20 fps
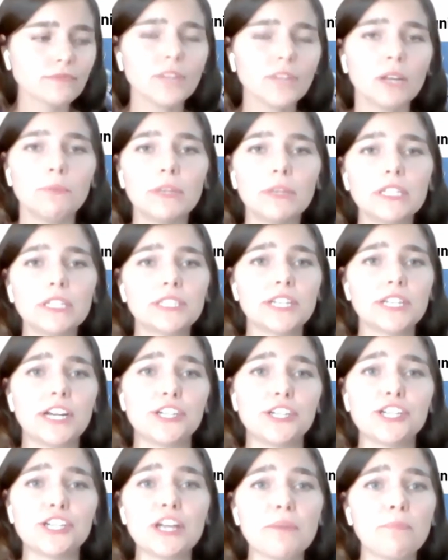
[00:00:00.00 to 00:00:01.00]

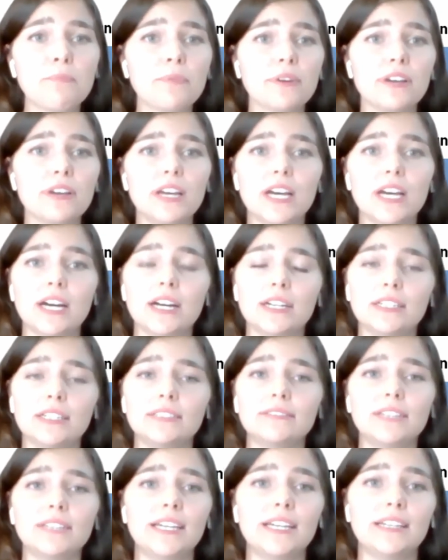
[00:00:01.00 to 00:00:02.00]
military ship
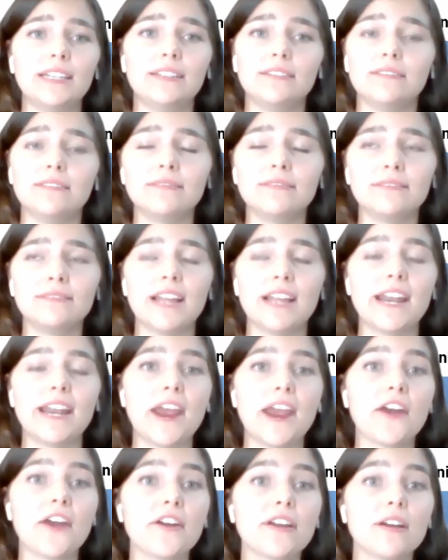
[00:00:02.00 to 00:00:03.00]
in an
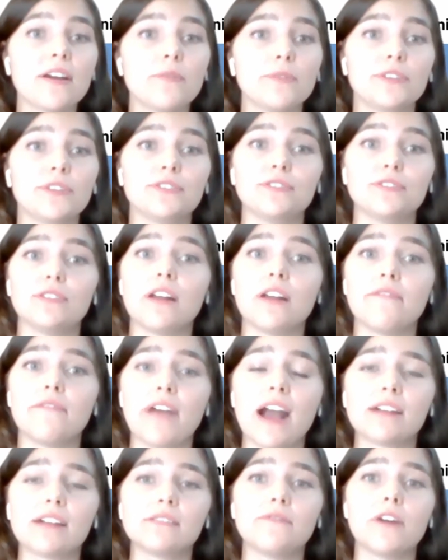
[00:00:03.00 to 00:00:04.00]
area where there's a lot of
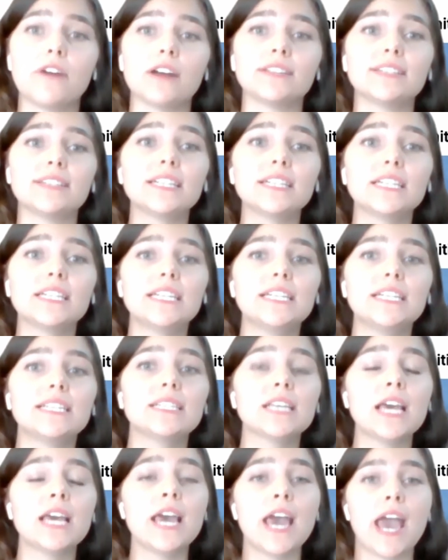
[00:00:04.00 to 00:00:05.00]
active hostilities,
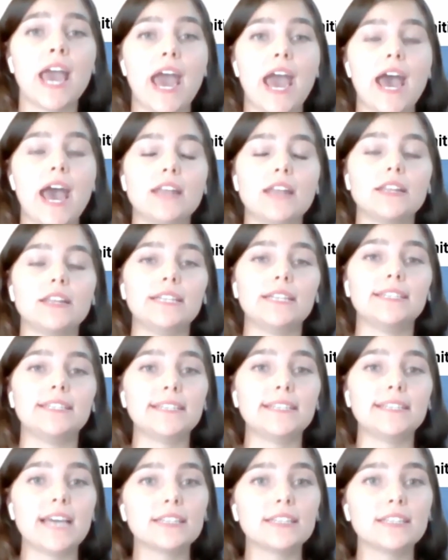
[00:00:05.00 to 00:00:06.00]
and it
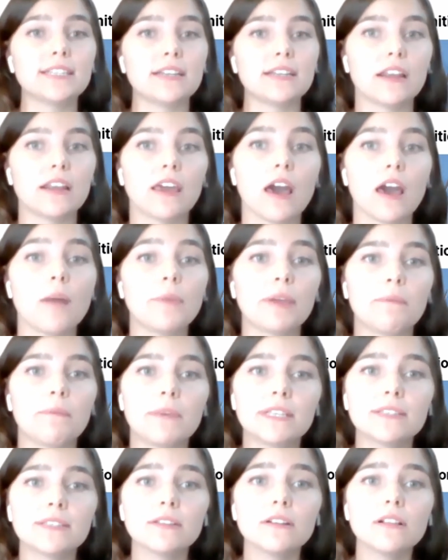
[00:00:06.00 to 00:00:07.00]
detects an incoming
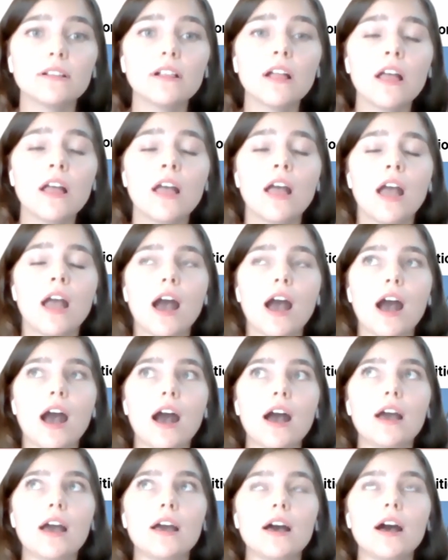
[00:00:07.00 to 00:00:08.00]
missile.
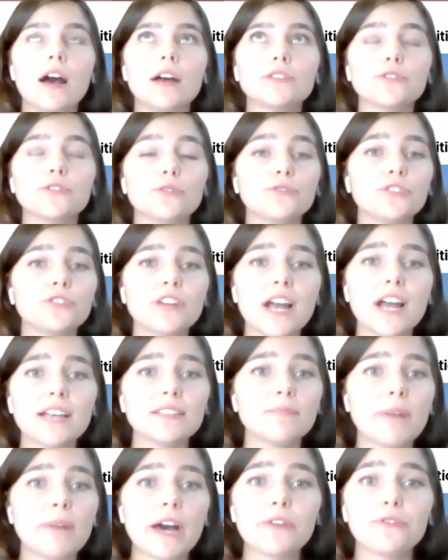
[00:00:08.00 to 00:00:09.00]
A soldier has about